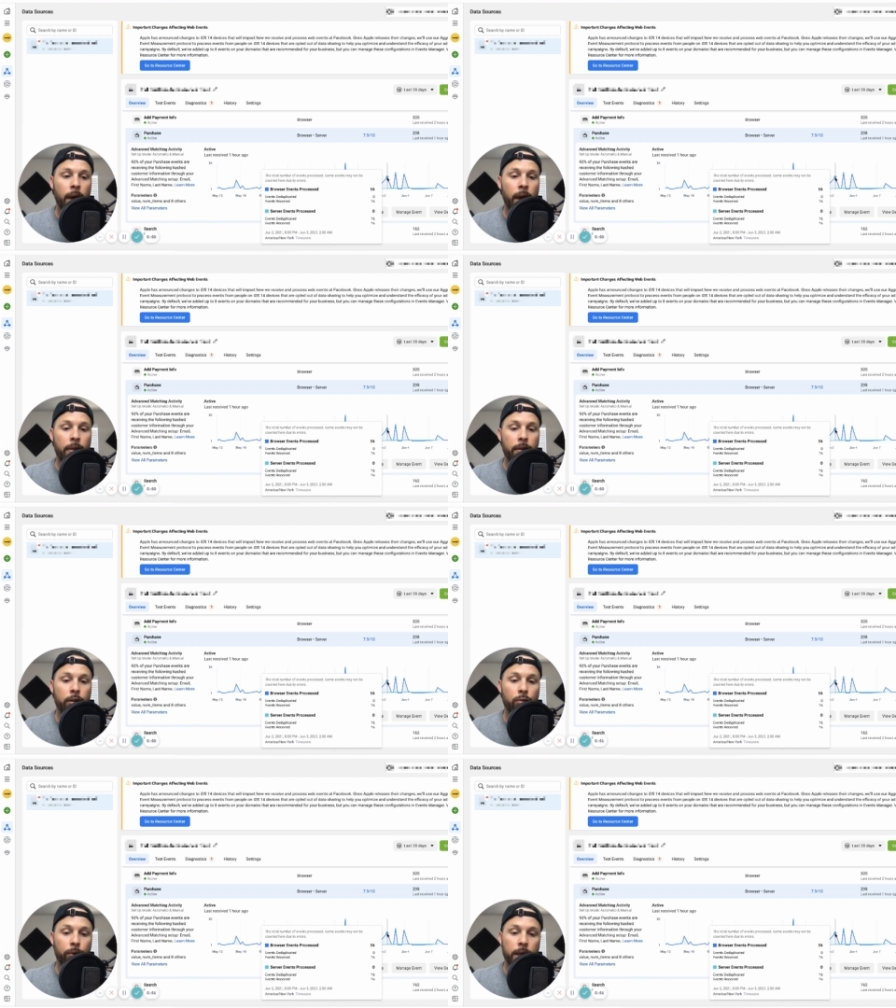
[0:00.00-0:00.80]
and the
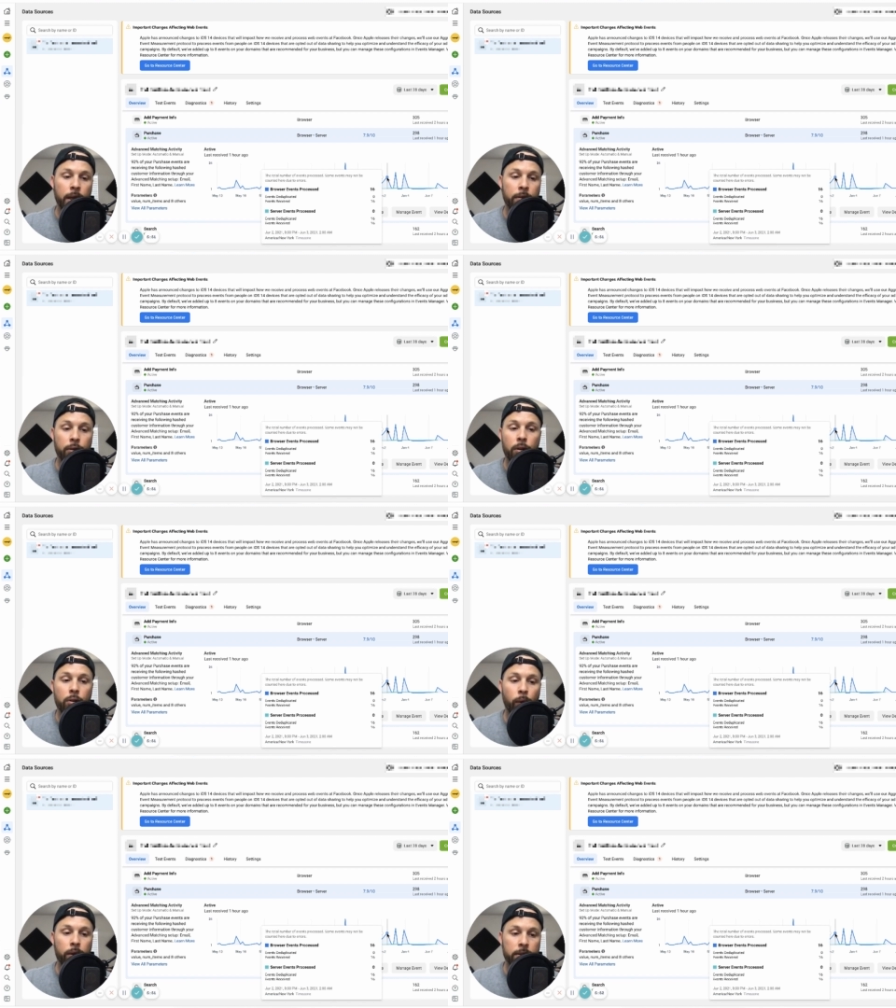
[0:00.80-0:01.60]
green
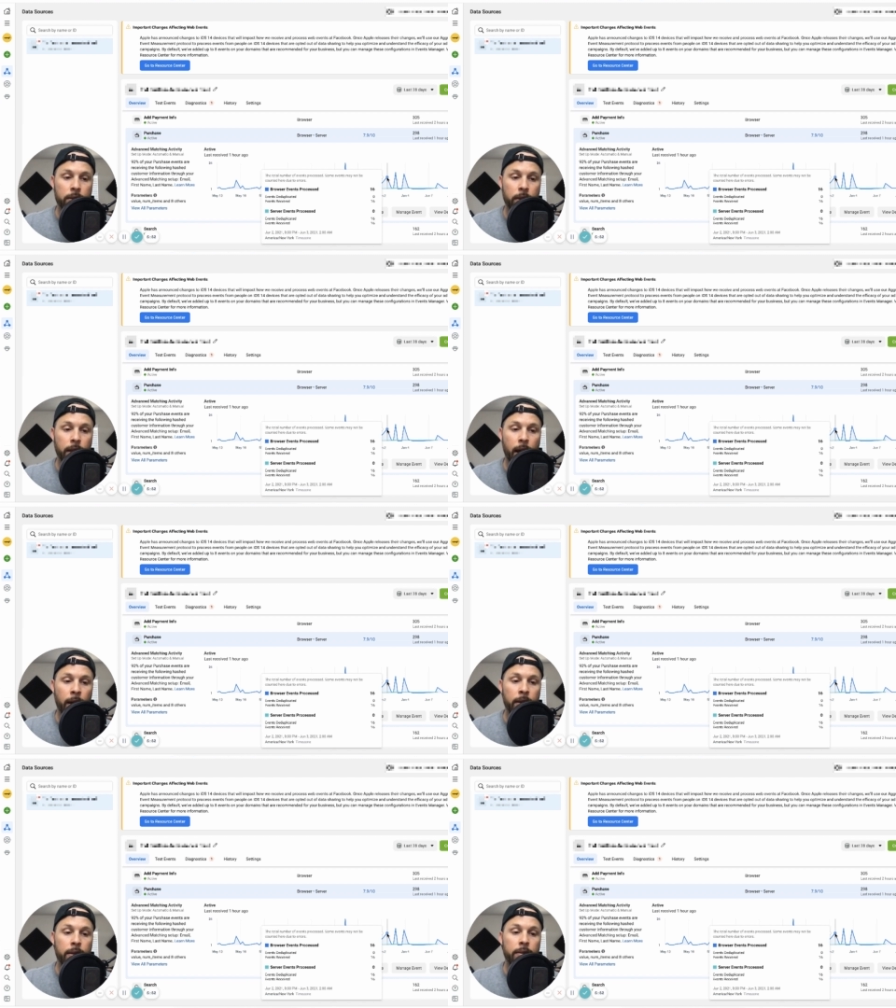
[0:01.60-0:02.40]
turquoise
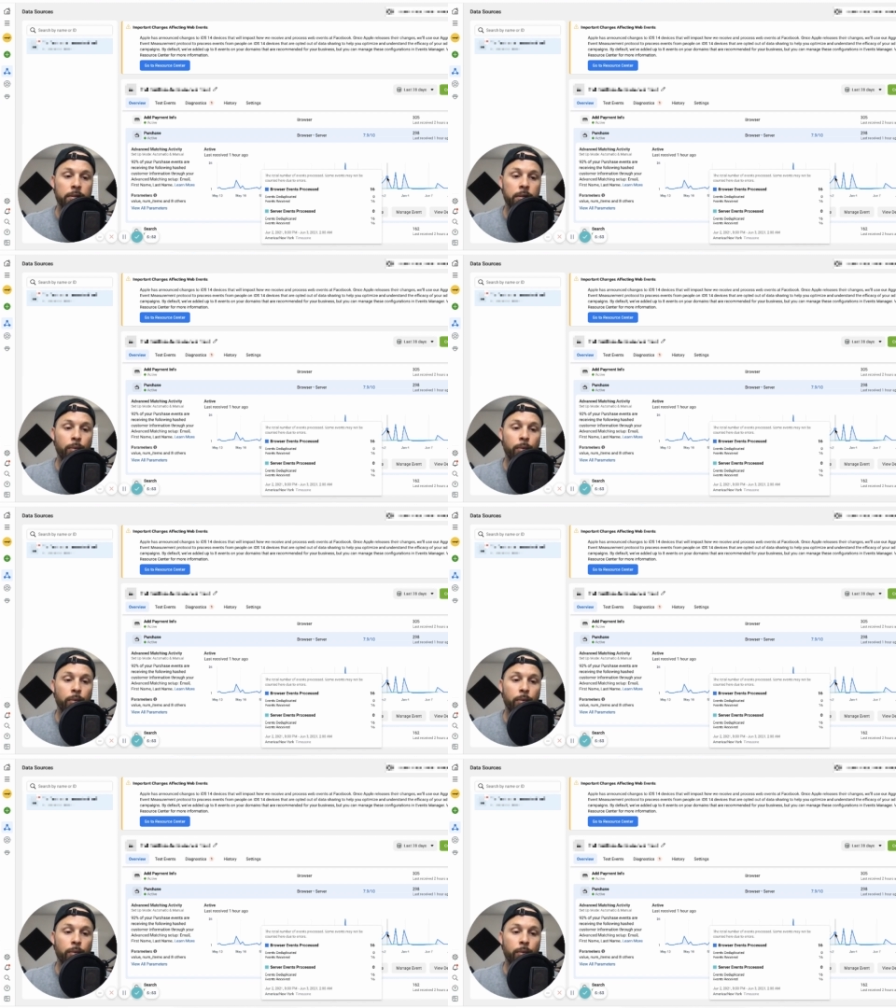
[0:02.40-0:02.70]
line is